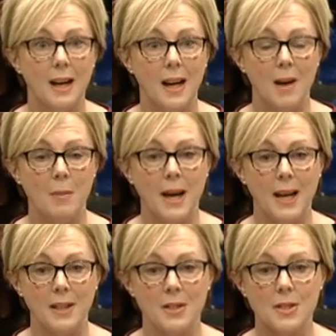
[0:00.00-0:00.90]

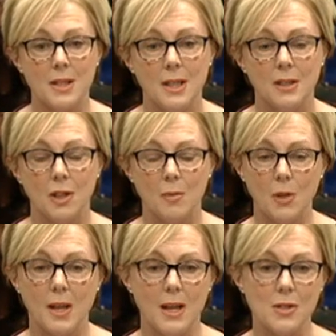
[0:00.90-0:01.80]
And the
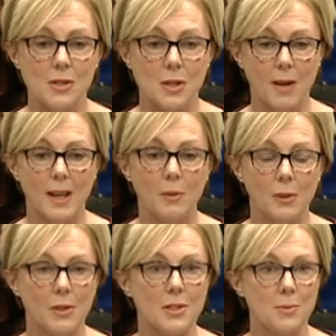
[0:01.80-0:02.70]
communications directly
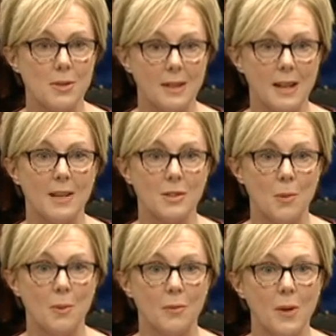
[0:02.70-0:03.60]
with customers in the last
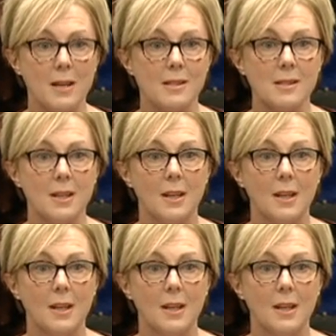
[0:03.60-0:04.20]
couple of weeks,